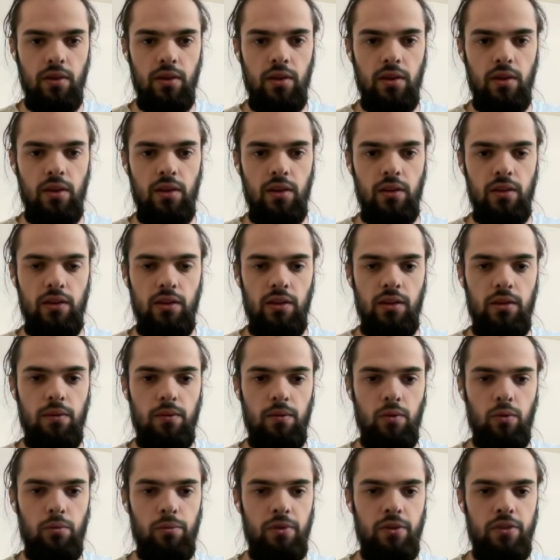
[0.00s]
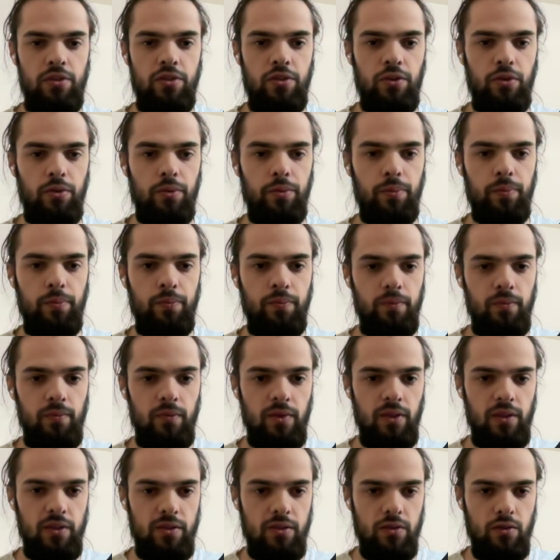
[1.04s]
and it will be true.
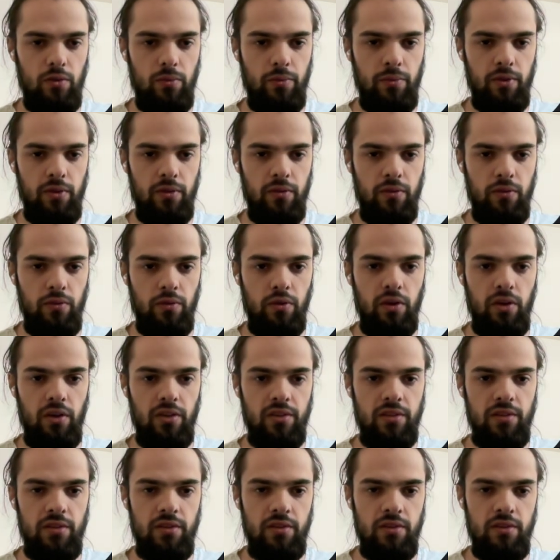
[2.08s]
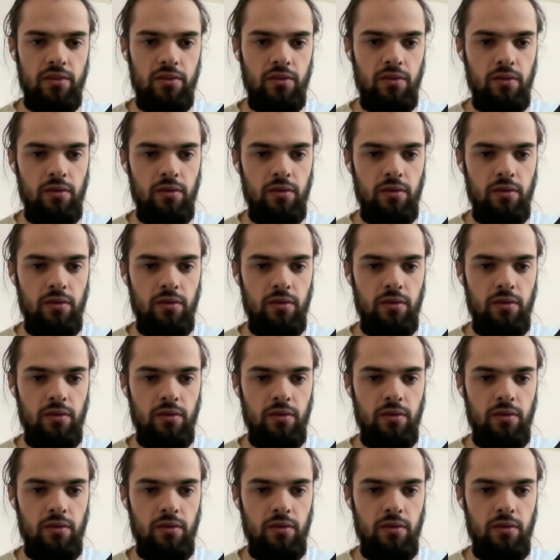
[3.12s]
Let's copy it for others.